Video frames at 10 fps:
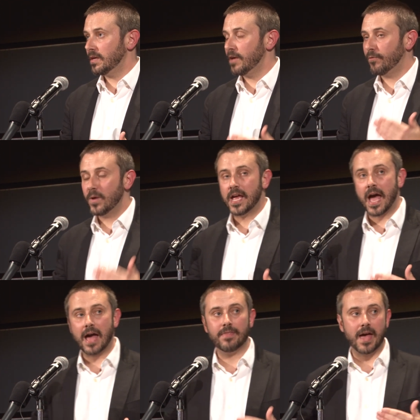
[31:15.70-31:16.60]
If we
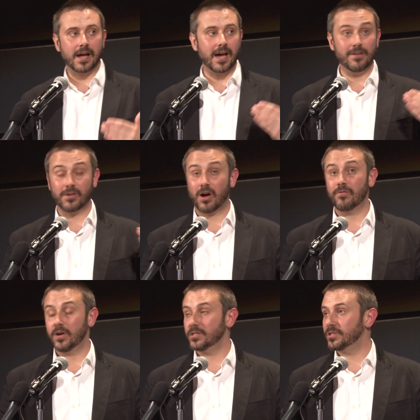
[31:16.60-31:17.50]
had that kind of
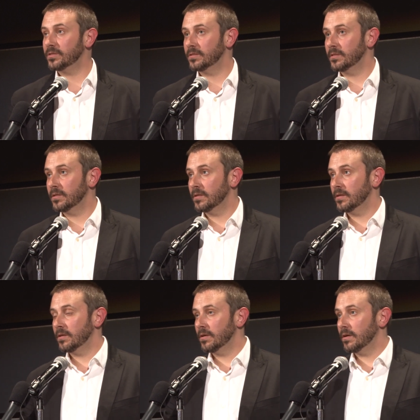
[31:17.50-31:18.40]
coverage
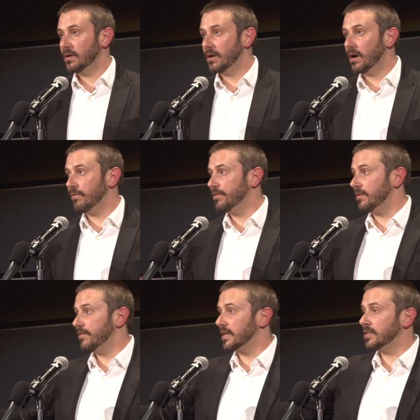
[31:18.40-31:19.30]
of
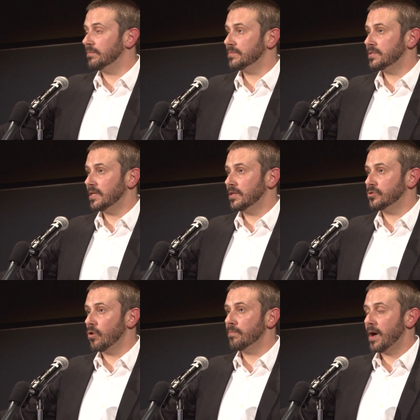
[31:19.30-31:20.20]
the victims in the
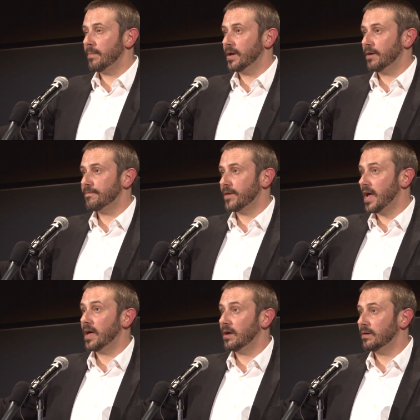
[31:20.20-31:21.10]
drone bombing of
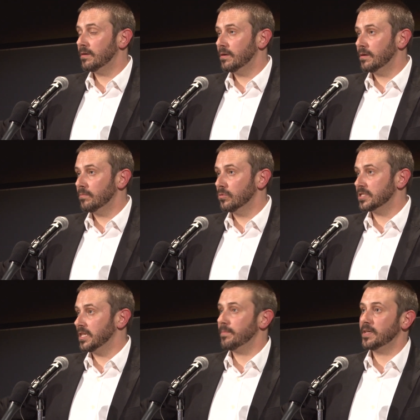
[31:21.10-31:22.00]
Farea
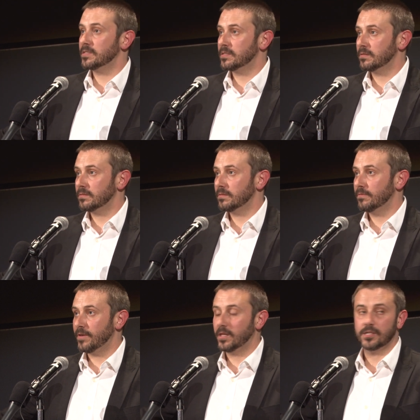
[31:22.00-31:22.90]
Muslimi's
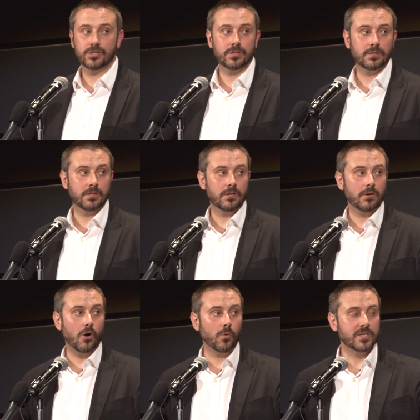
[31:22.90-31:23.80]
village,
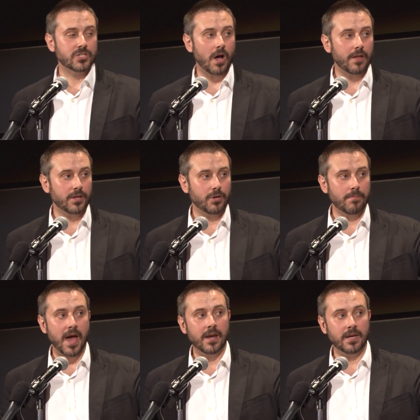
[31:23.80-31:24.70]
or we saw the
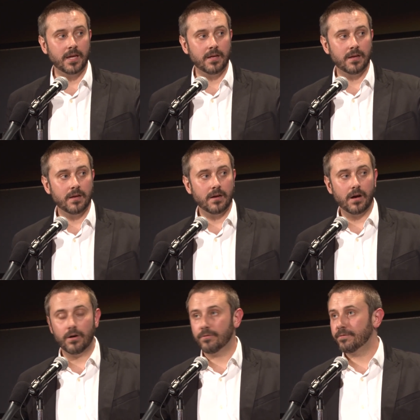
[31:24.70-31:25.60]
humanity
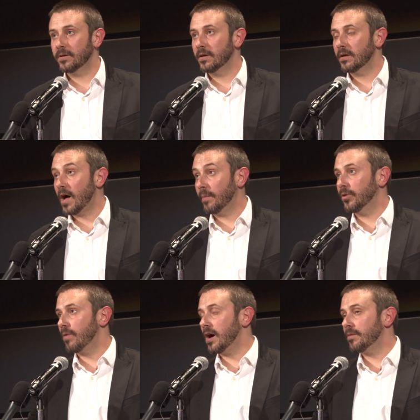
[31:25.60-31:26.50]
of
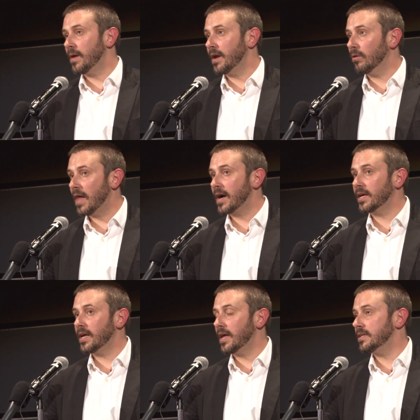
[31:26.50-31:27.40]
Abdul Awlaki
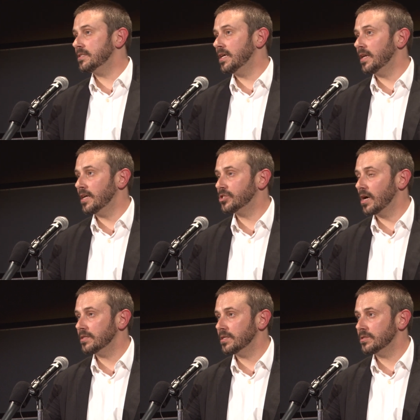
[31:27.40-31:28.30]
al and his teenage
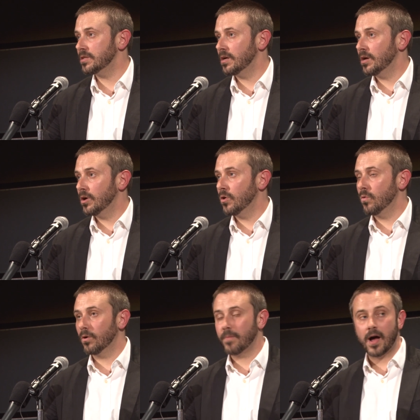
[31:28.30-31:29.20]
cousins who
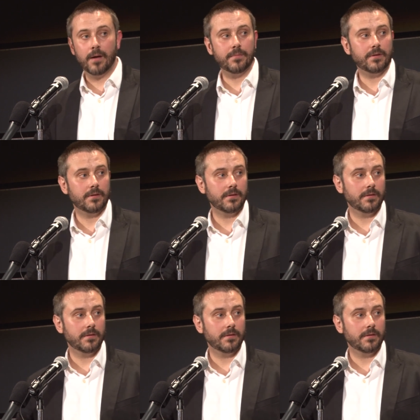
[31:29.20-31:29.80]
were bombed